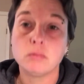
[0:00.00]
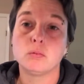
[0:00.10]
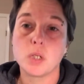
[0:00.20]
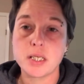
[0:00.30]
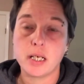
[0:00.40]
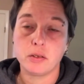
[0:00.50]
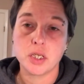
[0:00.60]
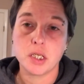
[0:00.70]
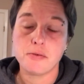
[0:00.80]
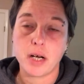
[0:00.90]
was
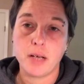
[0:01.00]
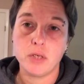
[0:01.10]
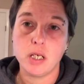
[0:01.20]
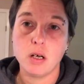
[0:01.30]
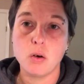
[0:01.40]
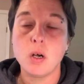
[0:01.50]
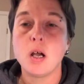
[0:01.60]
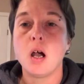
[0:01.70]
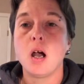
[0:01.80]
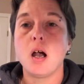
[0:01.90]
announced in the Friday video.
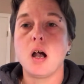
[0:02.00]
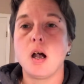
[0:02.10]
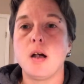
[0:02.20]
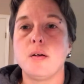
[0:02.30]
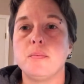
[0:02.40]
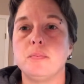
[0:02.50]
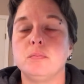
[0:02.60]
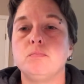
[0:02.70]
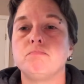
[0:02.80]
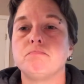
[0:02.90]

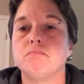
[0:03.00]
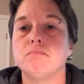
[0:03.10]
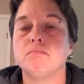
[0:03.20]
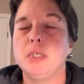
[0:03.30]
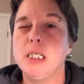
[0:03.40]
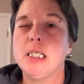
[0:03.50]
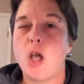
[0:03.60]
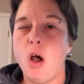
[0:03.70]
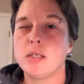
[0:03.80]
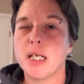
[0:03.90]
You need to
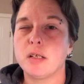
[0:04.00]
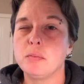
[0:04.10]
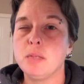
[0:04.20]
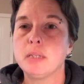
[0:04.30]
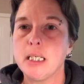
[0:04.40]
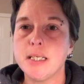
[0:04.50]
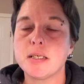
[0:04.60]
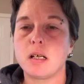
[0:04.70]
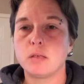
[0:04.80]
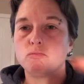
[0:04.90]
contact me,
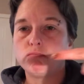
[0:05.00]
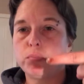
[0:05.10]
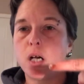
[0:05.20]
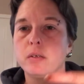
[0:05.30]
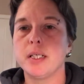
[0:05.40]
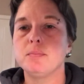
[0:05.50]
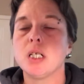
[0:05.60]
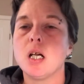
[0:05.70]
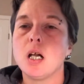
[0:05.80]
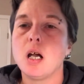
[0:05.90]
please, Margaret.
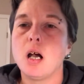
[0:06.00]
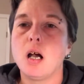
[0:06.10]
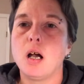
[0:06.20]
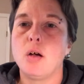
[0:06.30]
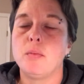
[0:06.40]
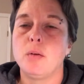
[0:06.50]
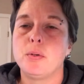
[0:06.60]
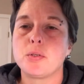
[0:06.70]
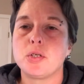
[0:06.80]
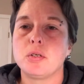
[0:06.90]
I'll
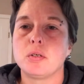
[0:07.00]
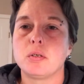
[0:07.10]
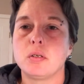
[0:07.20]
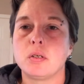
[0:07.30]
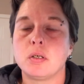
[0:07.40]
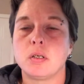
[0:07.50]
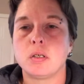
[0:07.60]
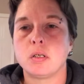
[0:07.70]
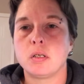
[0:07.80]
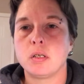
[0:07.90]
post your
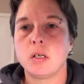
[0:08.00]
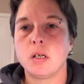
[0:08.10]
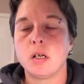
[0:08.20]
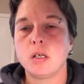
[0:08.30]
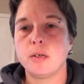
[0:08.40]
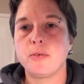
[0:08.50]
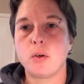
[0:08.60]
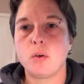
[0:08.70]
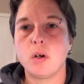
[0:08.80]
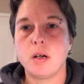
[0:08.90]

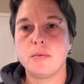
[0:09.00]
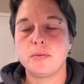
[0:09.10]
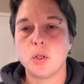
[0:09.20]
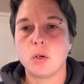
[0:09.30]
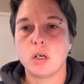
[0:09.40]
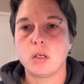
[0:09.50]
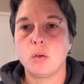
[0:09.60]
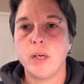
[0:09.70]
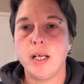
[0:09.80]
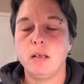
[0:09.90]
photo of your
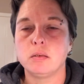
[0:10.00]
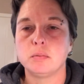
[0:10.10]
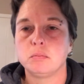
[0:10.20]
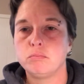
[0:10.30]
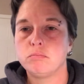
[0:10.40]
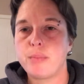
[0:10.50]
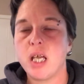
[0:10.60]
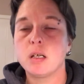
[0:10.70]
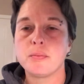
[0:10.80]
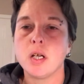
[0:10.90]
winning pick.